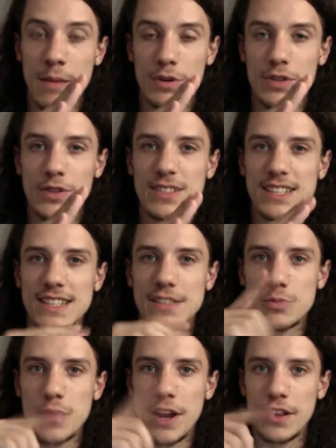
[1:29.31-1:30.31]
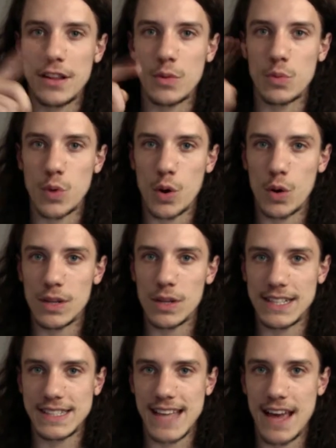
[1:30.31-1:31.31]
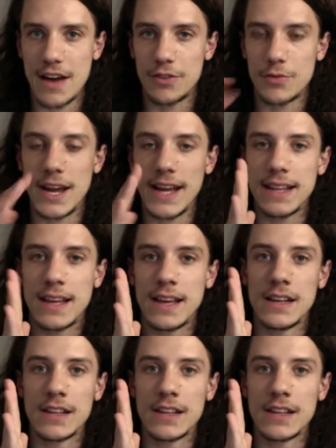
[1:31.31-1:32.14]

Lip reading: producing this regular rolling sound, right?